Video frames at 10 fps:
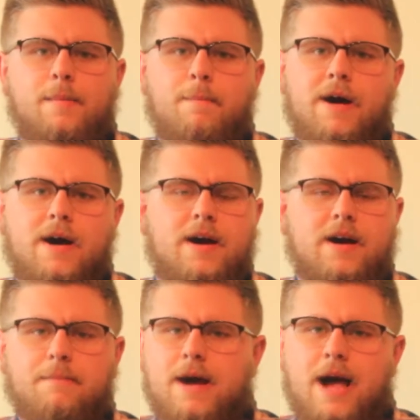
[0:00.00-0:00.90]

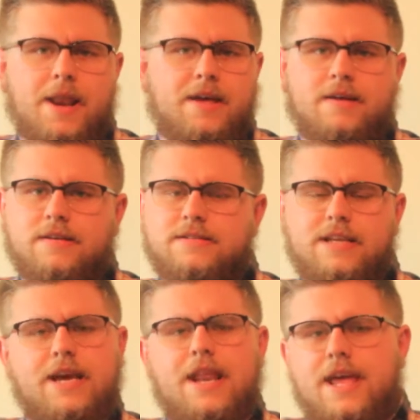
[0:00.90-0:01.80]
My Hana
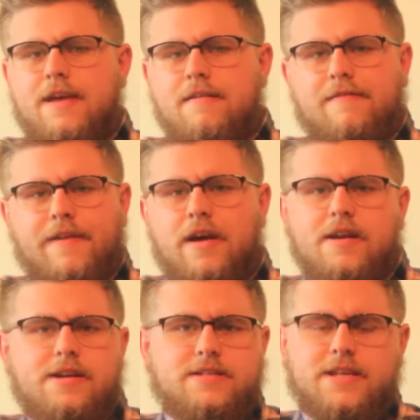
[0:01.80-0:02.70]
DNA
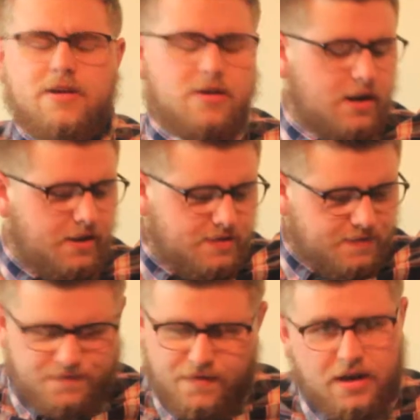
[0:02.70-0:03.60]
30 is here, and
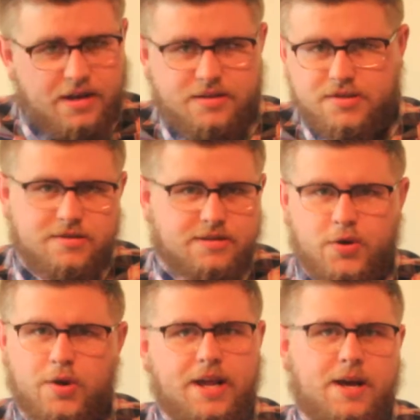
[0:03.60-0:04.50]
it's fucking
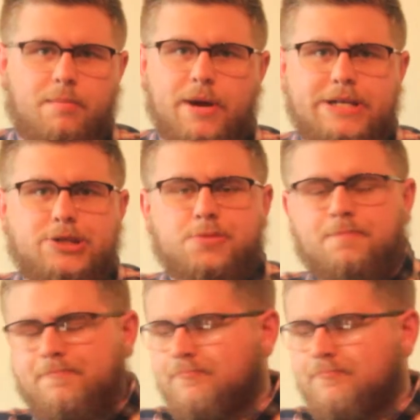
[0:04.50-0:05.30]
tooting like a bitch.